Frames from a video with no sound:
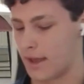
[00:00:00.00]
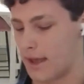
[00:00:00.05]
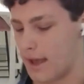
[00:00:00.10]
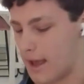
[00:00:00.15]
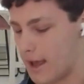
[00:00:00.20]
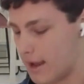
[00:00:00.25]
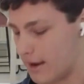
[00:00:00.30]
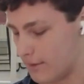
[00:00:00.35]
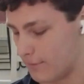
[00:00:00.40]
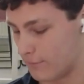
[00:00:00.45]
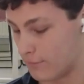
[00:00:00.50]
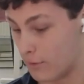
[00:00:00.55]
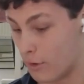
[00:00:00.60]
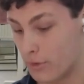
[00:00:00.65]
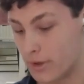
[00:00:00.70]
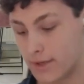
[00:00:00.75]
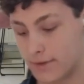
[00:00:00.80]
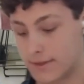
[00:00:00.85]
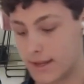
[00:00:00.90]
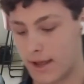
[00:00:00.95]
I
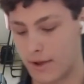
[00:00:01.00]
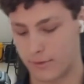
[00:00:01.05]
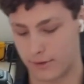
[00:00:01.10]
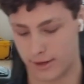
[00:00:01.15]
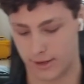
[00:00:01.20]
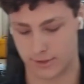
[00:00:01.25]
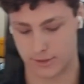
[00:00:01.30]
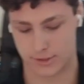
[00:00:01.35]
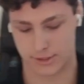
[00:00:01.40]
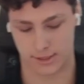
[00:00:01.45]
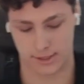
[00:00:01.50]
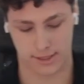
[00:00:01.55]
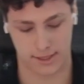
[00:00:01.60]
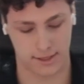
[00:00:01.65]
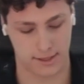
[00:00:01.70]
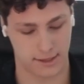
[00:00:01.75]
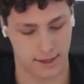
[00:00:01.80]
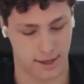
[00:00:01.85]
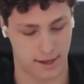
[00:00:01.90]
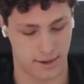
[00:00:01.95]
wrote it down
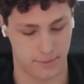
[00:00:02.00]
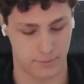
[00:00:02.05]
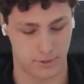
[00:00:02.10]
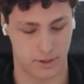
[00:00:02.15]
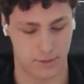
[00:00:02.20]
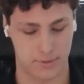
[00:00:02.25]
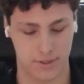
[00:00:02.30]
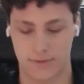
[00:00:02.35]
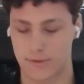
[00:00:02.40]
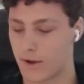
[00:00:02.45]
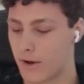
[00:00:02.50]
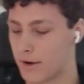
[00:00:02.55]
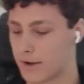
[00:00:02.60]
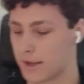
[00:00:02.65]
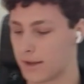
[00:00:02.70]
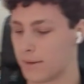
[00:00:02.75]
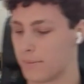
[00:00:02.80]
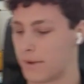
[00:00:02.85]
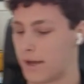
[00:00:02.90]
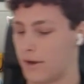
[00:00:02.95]
actually, and I'm gonna be
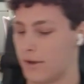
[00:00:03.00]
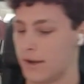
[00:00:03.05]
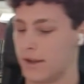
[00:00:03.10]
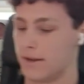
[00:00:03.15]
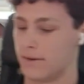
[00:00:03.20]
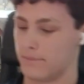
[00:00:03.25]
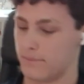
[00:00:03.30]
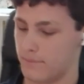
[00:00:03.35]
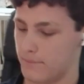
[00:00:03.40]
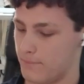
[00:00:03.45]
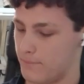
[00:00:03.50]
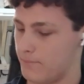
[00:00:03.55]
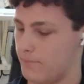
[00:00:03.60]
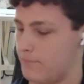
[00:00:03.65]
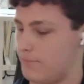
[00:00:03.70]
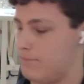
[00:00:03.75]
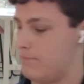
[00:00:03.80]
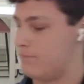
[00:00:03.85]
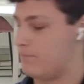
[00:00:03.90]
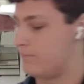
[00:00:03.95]
talking about it.
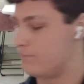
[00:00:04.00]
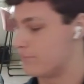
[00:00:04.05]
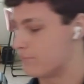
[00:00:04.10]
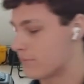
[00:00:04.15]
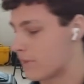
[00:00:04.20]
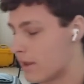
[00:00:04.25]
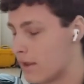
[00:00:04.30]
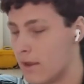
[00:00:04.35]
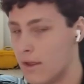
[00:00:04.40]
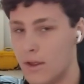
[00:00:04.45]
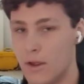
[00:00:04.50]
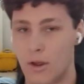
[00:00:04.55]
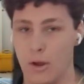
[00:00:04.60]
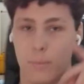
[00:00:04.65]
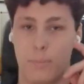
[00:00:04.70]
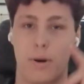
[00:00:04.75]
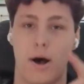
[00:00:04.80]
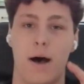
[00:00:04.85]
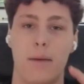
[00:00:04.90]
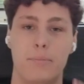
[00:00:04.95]

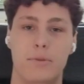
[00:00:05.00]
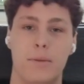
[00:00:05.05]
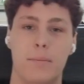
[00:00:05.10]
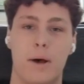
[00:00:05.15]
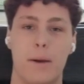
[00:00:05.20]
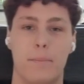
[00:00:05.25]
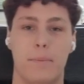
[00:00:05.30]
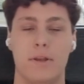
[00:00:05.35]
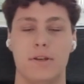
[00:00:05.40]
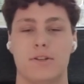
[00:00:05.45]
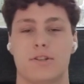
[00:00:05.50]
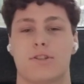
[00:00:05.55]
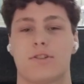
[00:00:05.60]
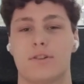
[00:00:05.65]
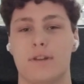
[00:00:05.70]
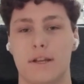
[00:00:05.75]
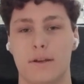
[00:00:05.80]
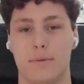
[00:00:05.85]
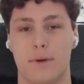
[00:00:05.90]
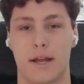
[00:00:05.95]
Pop them up on the
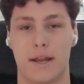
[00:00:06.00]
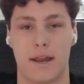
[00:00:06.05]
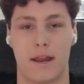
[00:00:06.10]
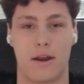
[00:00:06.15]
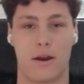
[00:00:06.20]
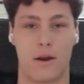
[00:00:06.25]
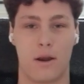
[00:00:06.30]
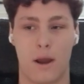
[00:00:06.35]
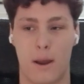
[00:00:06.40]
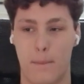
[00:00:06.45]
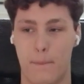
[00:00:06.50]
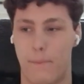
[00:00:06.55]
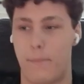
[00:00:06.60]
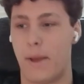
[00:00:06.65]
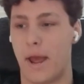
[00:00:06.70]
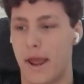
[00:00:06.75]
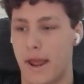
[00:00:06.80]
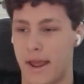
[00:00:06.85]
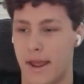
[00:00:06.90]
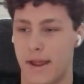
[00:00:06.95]
screen right here.
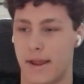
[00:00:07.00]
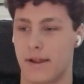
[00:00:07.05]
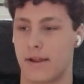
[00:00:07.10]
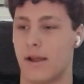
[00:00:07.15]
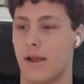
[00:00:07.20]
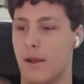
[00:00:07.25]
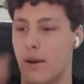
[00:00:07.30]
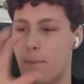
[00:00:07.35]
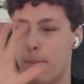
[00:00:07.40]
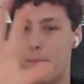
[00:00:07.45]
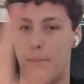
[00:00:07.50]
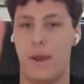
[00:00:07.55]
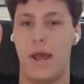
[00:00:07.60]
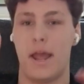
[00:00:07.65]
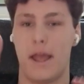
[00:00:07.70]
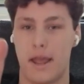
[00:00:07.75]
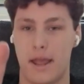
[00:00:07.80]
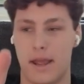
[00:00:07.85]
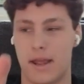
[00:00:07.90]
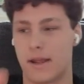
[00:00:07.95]
Bang,
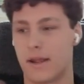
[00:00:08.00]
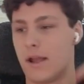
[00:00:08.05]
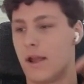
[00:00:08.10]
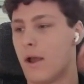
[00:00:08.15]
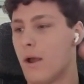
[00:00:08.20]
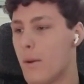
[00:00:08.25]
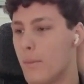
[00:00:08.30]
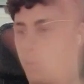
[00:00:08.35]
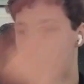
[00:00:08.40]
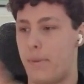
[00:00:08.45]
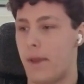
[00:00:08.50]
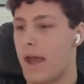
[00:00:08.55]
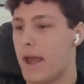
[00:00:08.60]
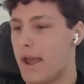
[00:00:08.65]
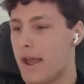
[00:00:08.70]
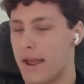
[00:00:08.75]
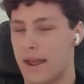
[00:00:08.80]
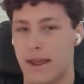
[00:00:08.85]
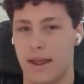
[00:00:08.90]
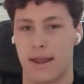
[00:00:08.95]
bang,
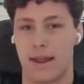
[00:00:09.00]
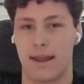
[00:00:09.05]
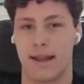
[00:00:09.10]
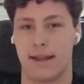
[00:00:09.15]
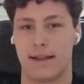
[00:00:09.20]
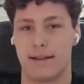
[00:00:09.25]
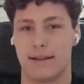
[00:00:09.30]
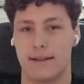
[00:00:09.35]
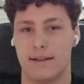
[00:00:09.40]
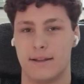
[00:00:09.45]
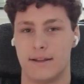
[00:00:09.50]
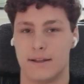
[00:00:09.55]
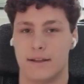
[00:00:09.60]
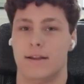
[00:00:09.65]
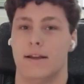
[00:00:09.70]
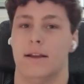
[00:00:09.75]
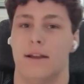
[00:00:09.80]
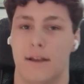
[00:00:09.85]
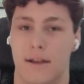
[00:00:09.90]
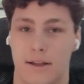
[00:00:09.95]
bang.
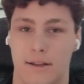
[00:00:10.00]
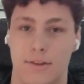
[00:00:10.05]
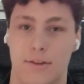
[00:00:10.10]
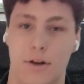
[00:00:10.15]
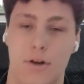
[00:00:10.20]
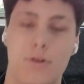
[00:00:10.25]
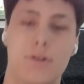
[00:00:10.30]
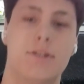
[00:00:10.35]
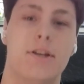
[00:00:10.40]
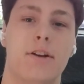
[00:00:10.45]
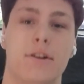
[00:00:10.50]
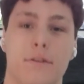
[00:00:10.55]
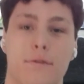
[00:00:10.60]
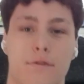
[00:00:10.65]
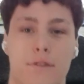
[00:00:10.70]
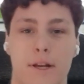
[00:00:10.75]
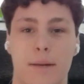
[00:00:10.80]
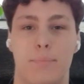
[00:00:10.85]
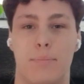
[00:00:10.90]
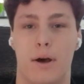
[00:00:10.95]
Those are the
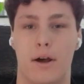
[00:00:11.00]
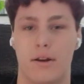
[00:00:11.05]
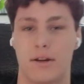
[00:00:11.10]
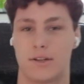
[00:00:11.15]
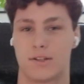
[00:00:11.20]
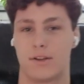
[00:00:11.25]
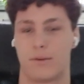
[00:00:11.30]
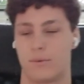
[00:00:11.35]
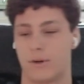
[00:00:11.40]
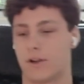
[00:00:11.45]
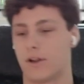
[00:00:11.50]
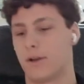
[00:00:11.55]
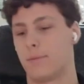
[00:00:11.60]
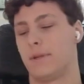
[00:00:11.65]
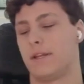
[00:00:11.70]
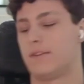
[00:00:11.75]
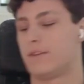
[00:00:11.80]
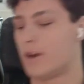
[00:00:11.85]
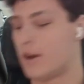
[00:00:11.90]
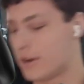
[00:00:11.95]
three products that we're gonna
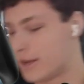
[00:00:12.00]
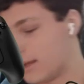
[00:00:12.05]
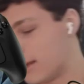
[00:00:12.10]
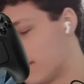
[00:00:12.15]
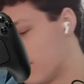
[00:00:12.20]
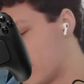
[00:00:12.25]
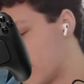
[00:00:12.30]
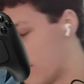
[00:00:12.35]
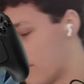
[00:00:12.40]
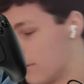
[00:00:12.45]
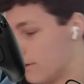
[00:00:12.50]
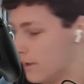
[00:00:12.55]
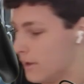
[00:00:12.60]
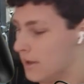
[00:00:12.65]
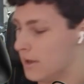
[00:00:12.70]
be talking about.